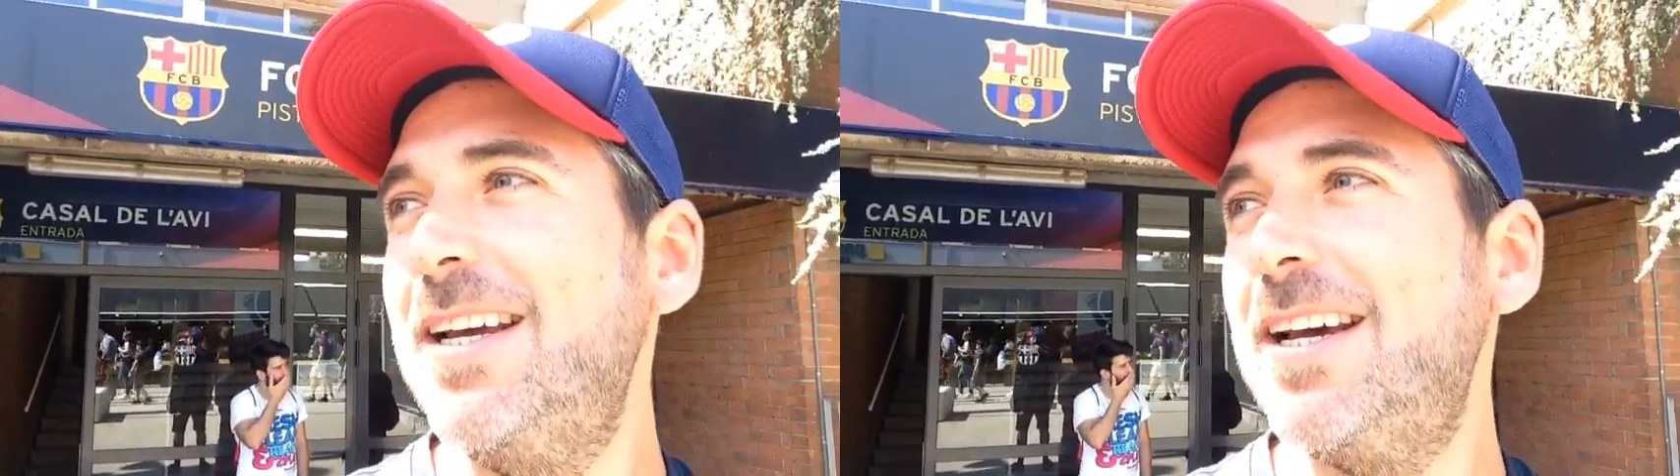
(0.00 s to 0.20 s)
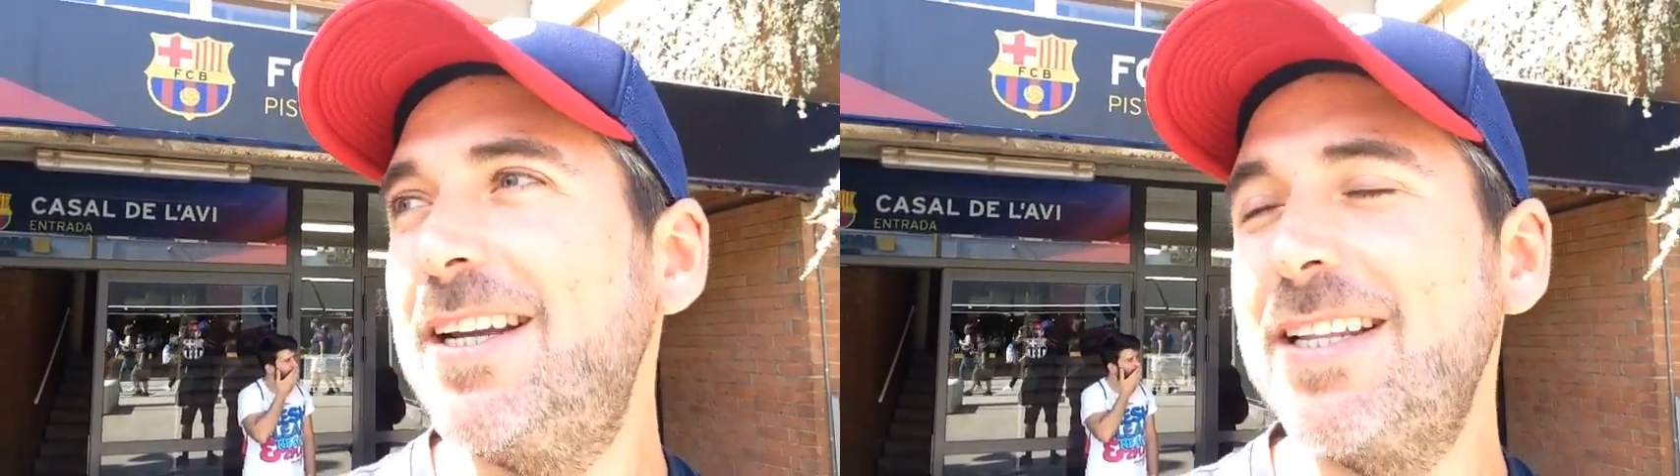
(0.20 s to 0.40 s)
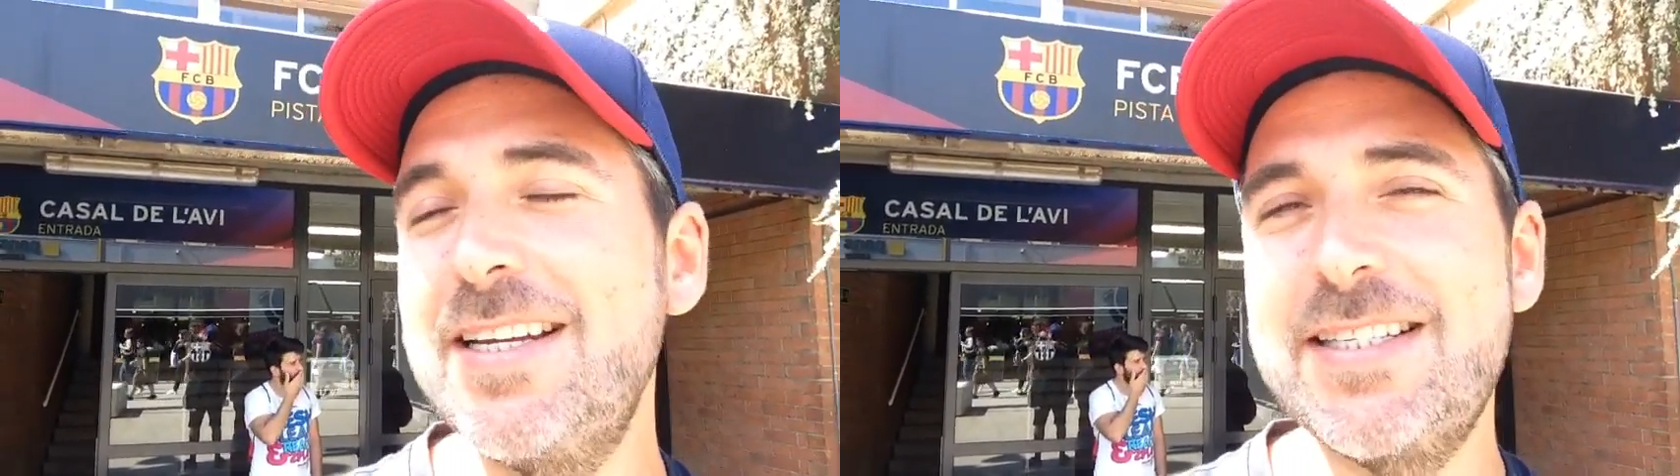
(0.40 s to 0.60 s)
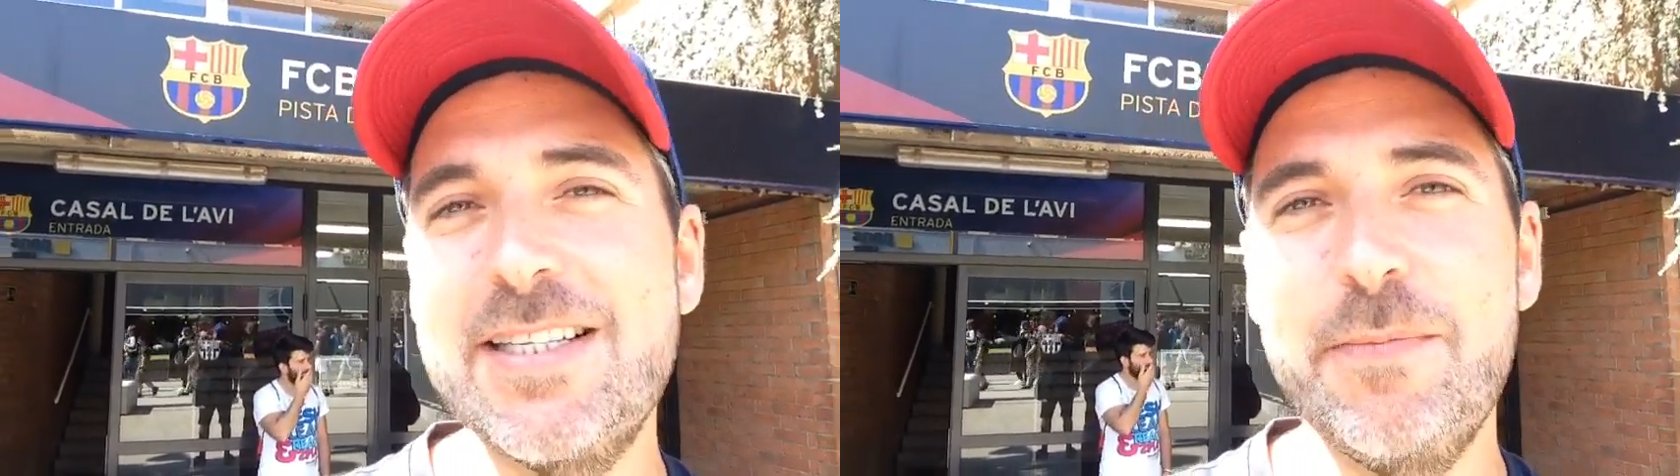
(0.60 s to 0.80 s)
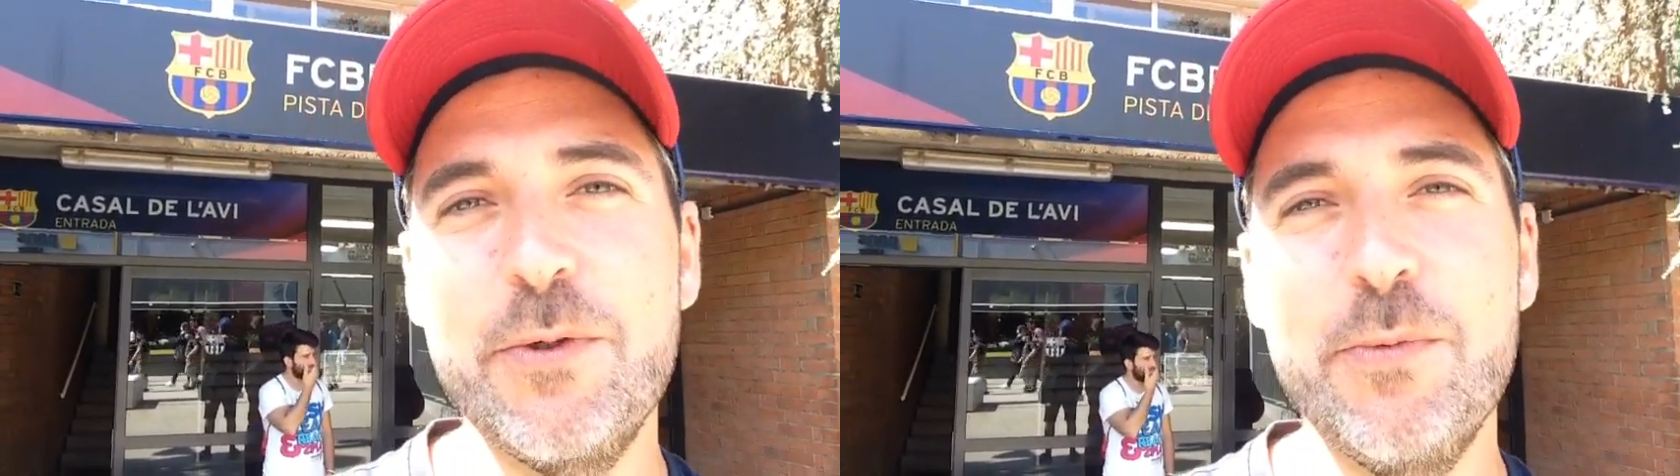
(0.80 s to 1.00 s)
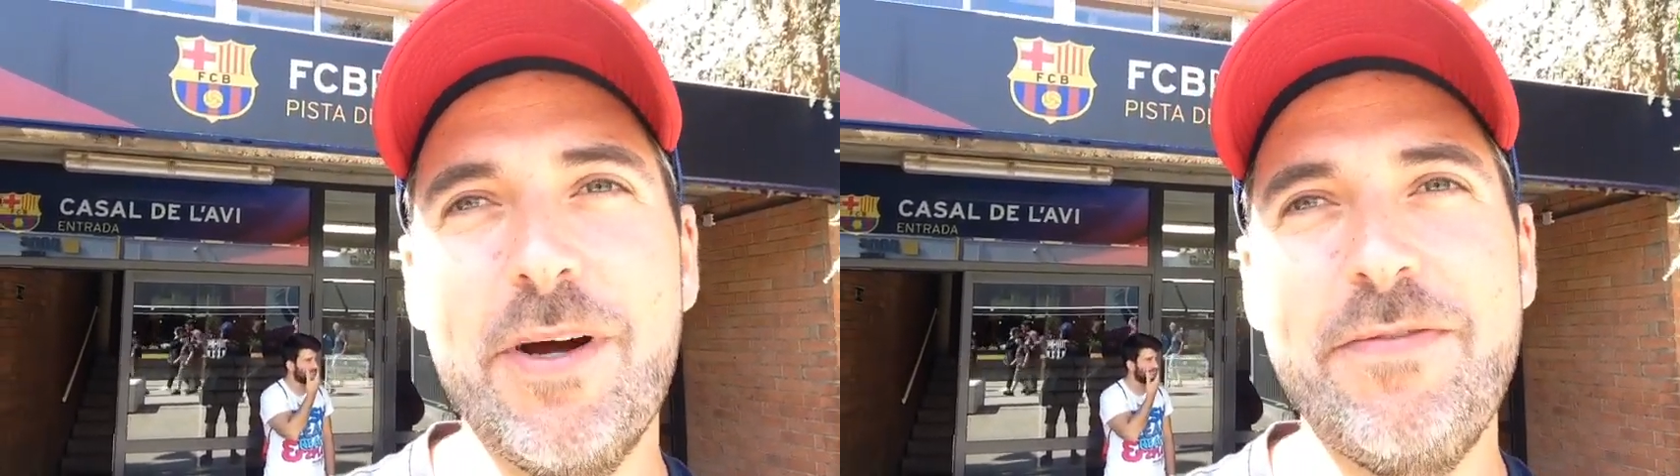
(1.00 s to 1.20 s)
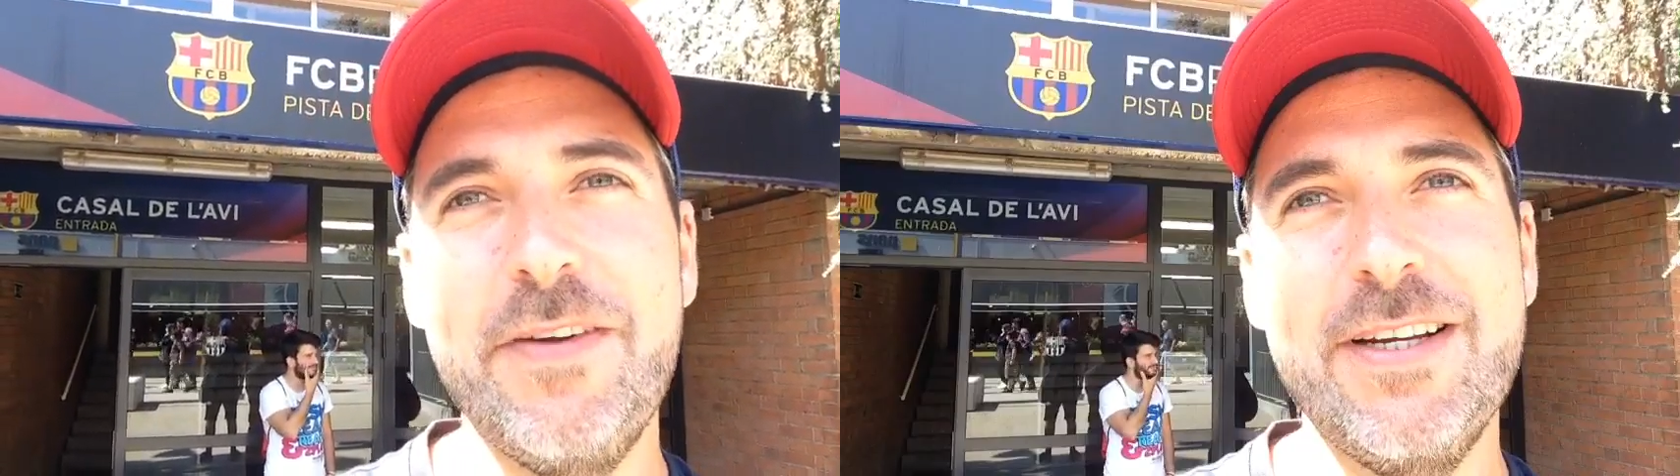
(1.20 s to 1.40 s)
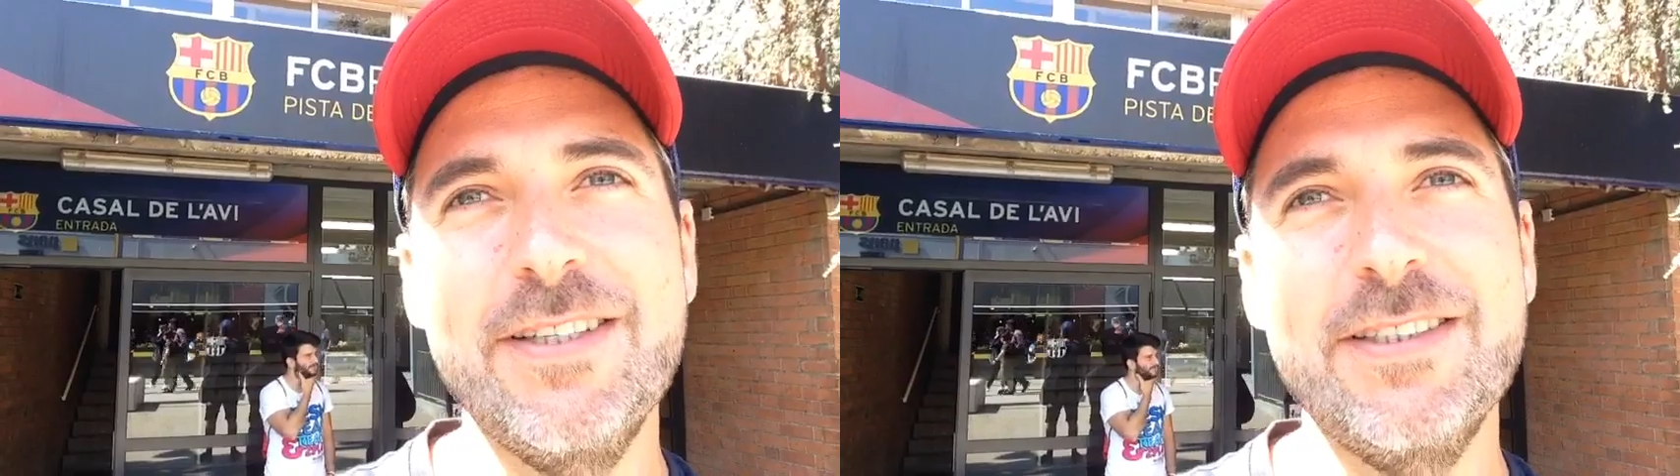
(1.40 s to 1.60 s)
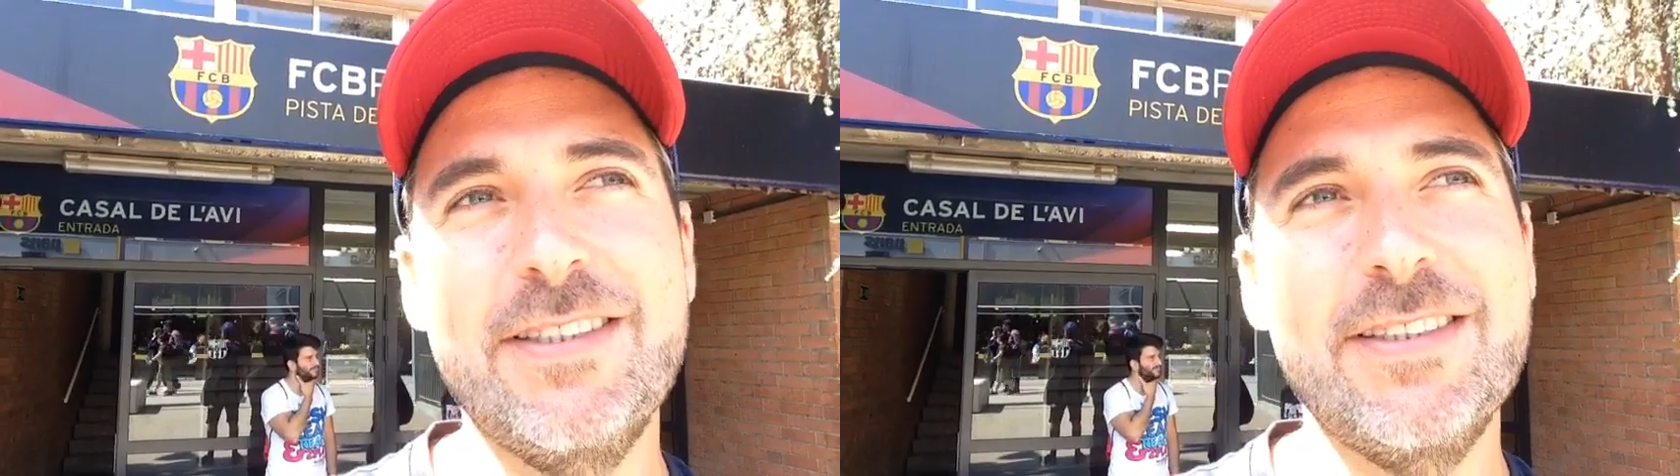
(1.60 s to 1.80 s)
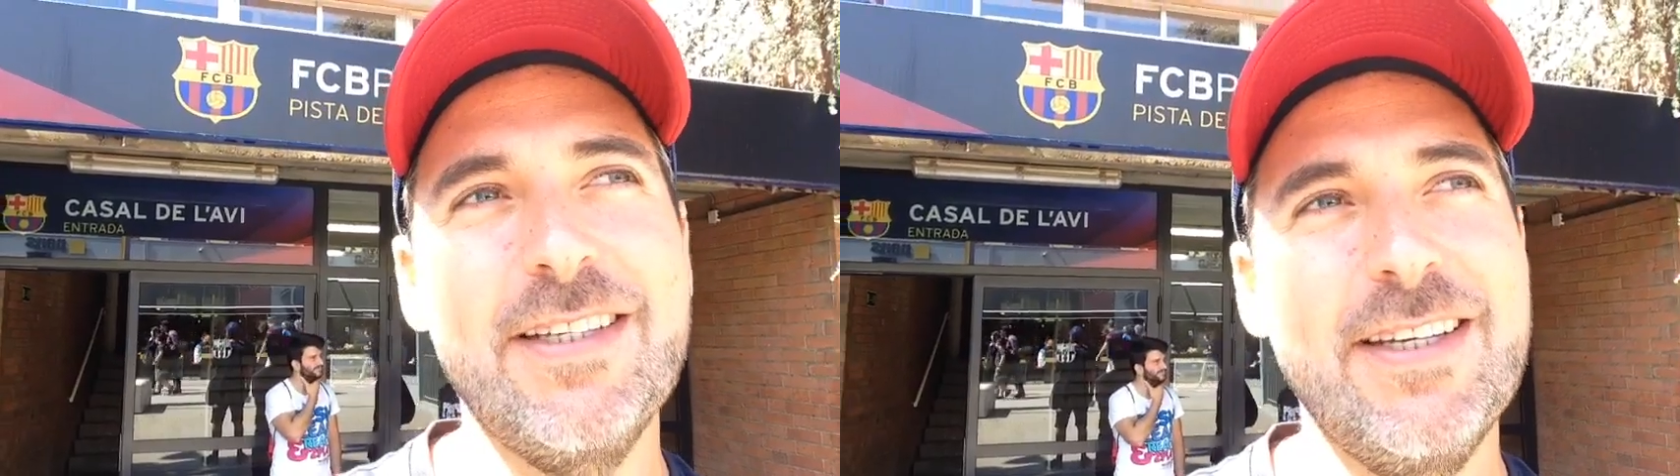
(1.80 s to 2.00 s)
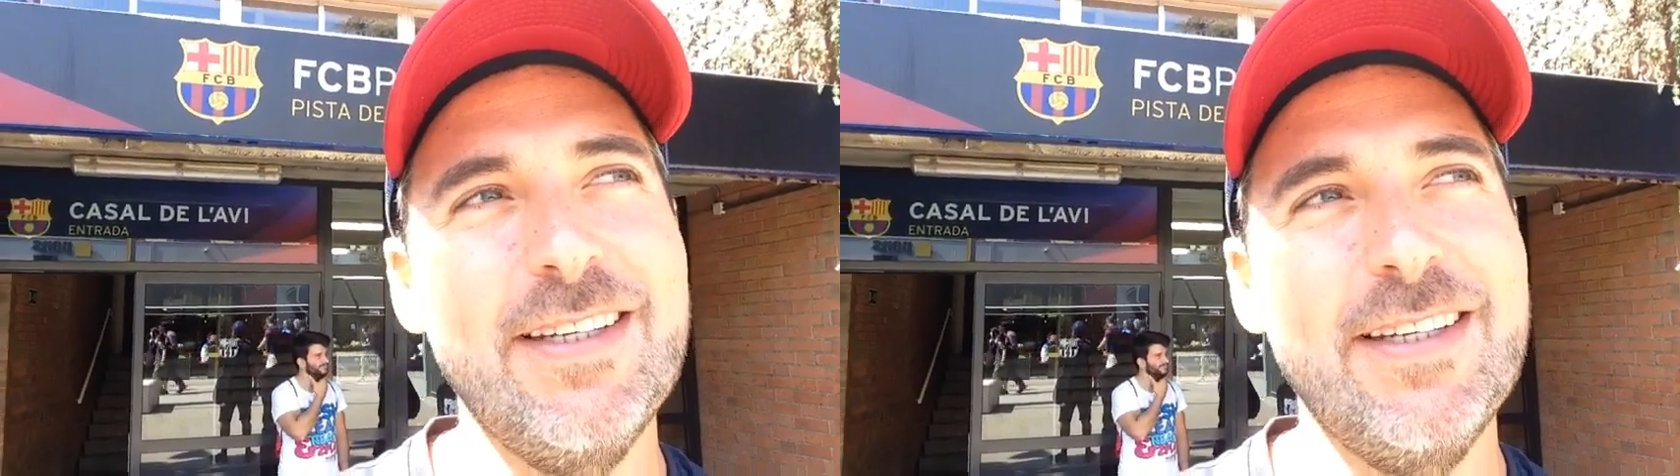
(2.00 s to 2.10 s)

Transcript: and I let it slip through my fingers.